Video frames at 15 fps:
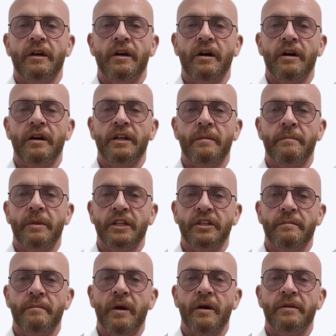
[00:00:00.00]
Early
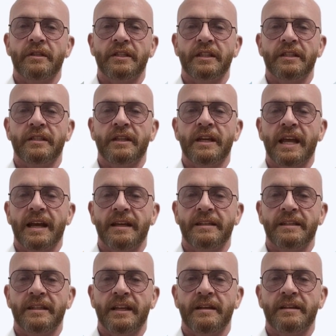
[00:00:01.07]
completion bonuses,
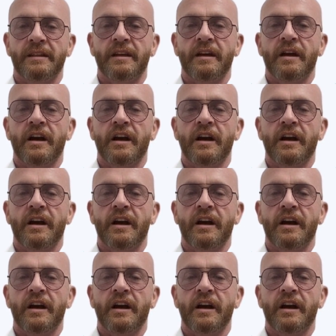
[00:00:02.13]
X6,